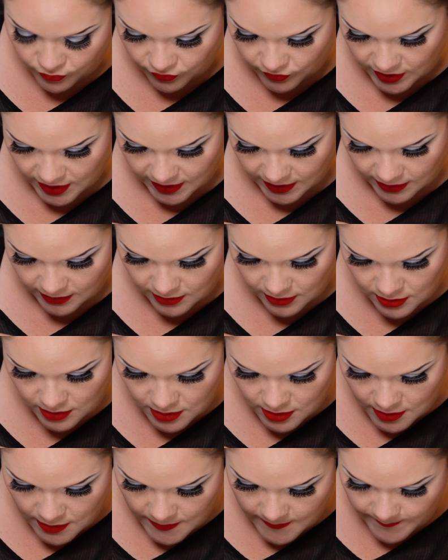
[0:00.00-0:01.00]
pretty.
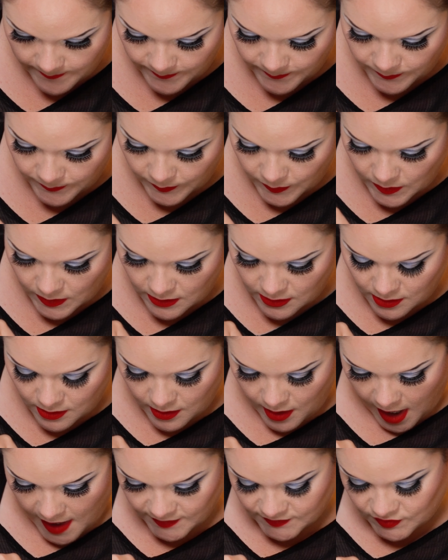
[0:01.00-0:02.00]

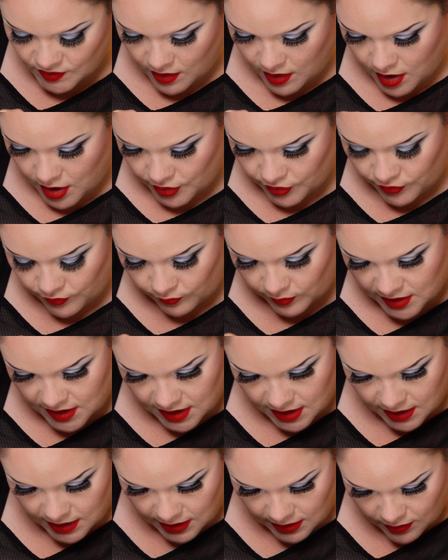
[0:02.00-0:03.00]
I saw a
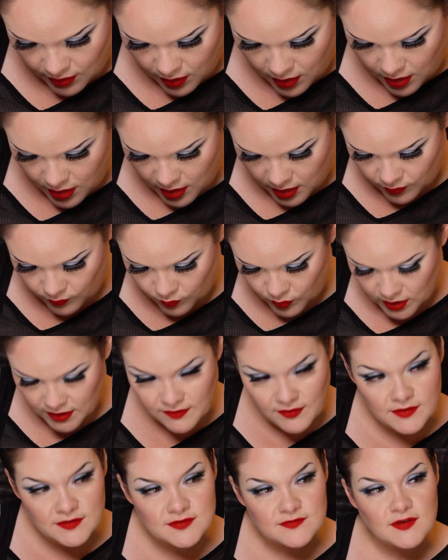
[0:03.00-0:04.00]
green on one
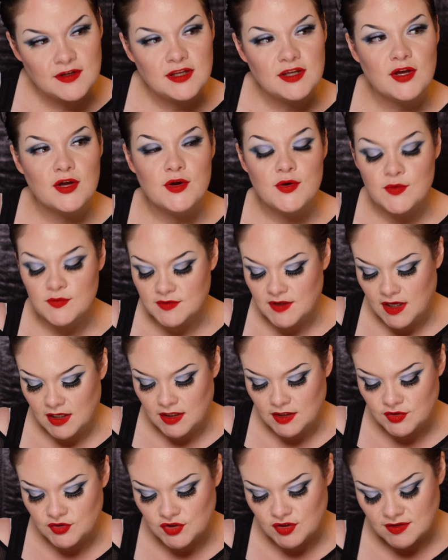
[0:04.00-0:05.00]
of those videos and
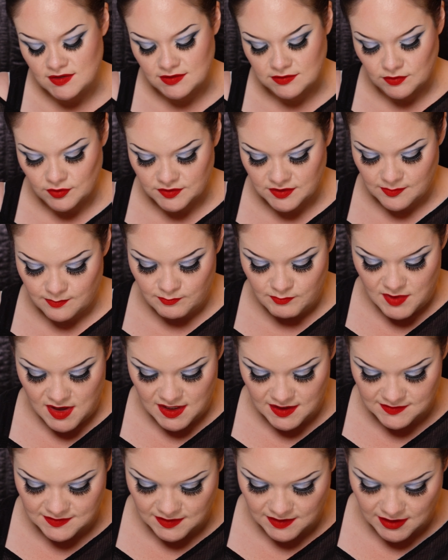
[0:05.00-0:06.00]
it just looked
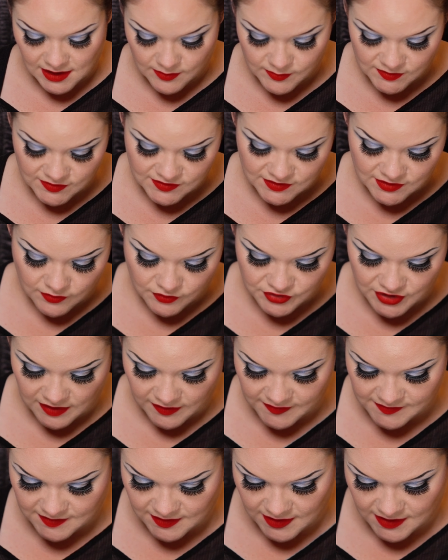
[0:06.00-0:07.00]
amazing, and I was so
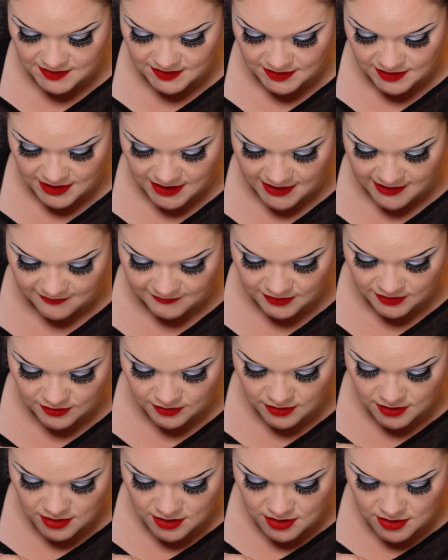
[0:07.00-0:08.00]
jealous that I didn't have
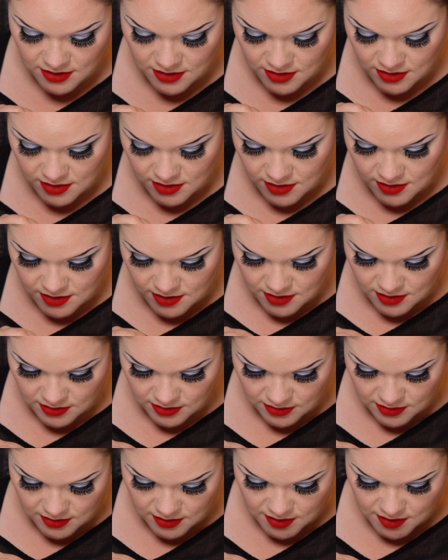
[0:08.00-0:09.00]
it.
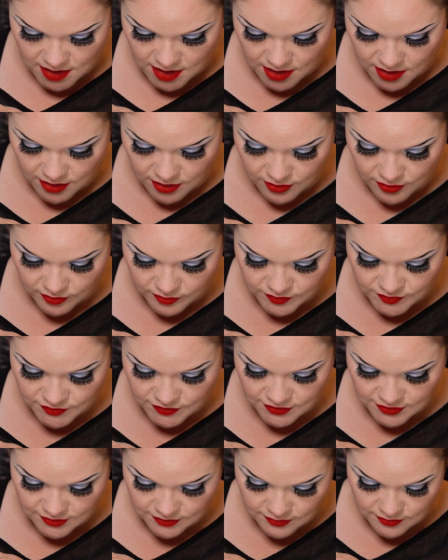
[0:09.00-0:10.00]
Now,
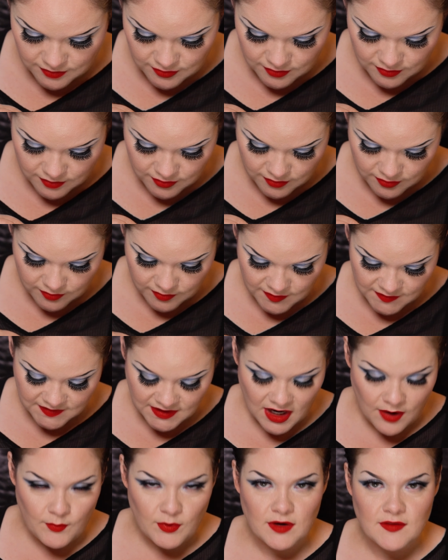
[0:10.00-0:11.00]
it's
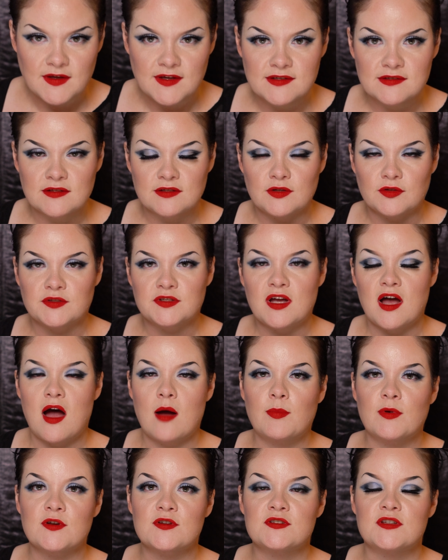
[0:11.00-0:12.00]
got one of these little
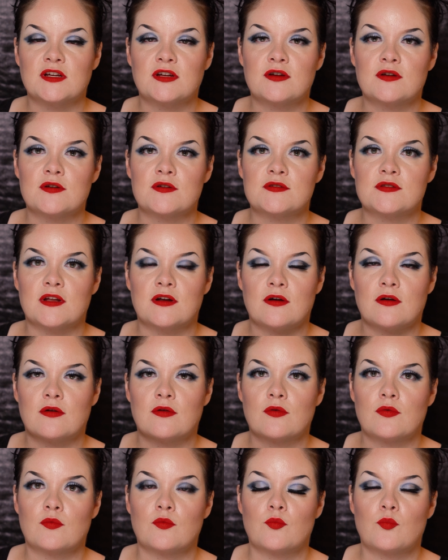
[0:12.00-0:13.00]
topper stickers that
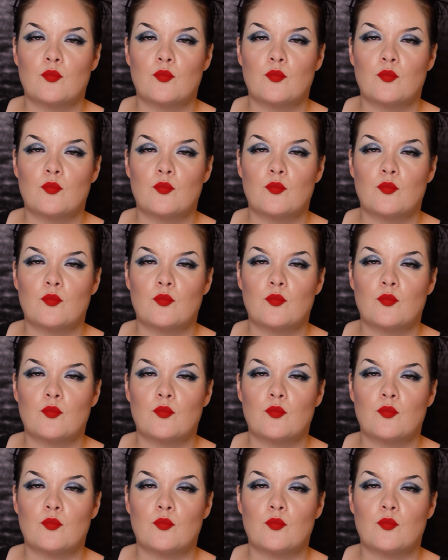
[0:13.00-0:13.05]
are